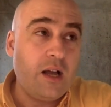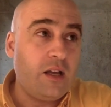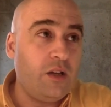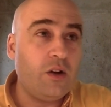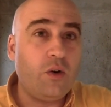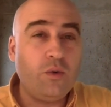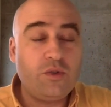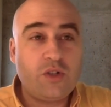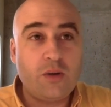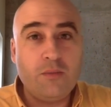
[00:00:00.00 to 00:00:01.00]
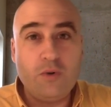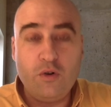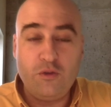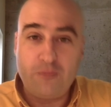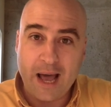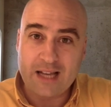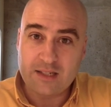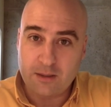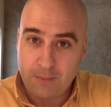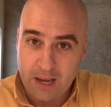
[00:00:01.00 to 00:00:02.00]
you know, to move
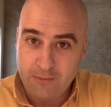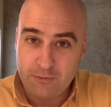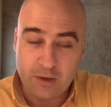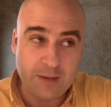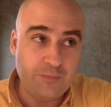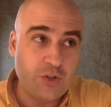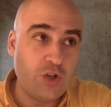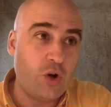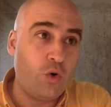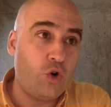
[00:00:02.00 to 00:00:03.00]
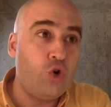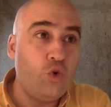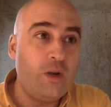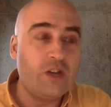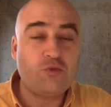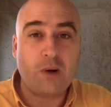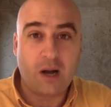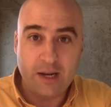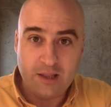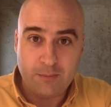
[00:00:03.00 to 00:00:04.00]
past the pamphlet, to know who is
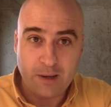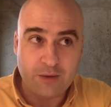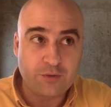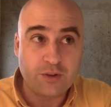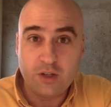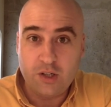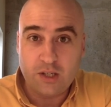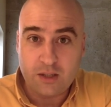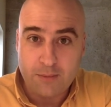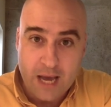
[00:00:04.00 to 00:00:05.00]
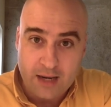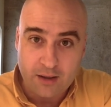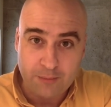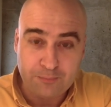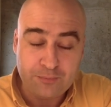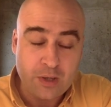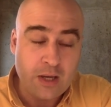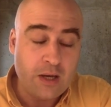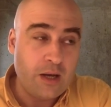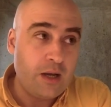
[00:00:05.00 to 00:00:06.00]
behind the pamphlet, the good and the bad of them.
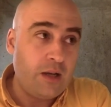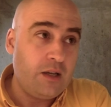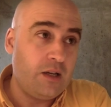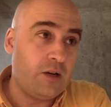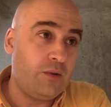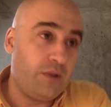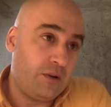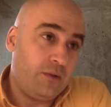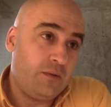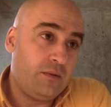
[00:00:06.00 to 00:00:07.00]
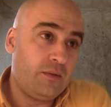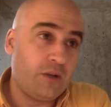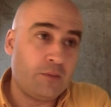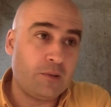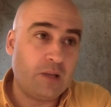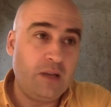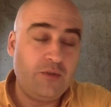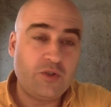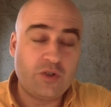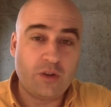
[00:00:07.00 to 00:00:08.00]
You know, their
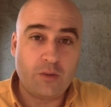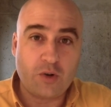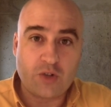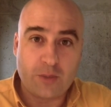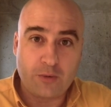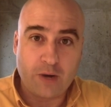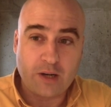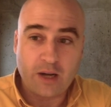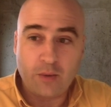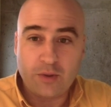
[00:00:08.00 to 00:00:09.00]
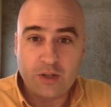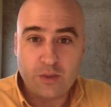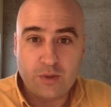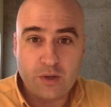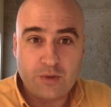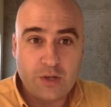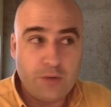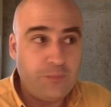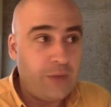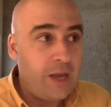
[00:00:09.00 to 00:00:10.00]
beliefs, their modus operandi, what they do and don't
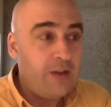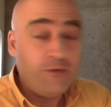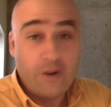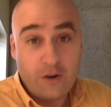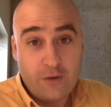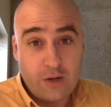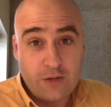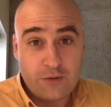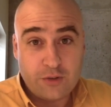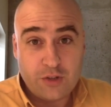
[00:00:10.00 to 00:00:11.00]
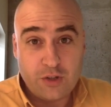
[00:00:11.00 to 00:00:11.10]
do. Very, very difficult to